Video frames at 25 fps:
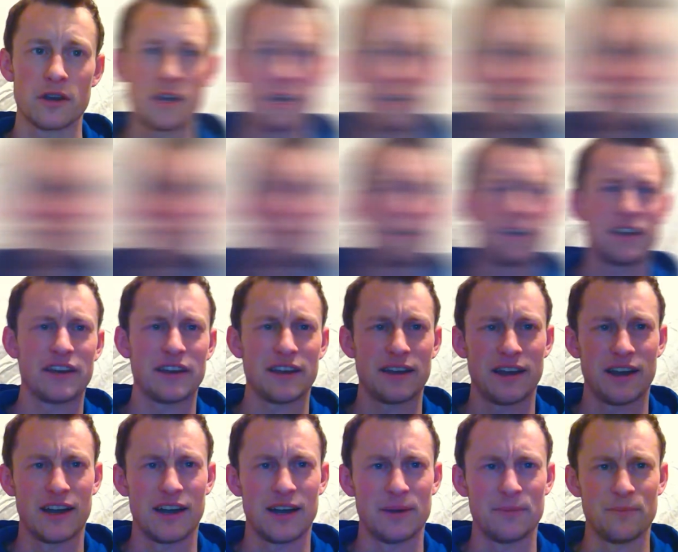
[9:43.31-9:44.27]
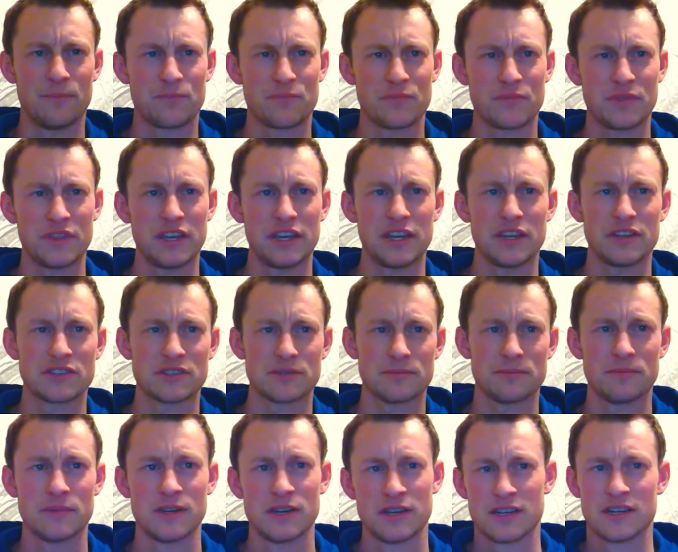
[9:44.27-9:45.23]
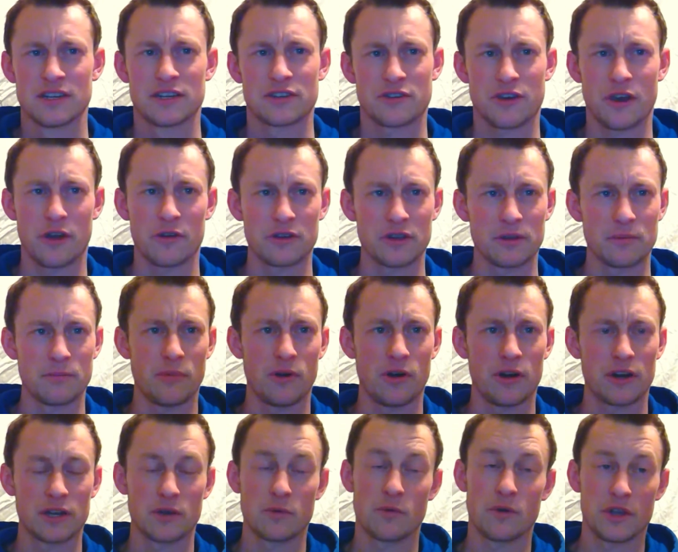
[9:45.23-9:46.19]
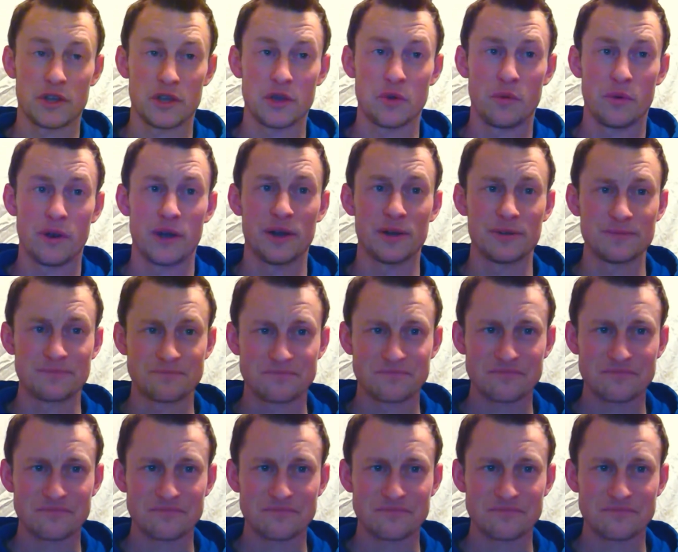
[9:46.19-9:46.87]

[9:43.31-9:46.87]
You might need some grounding and bonding, well, you will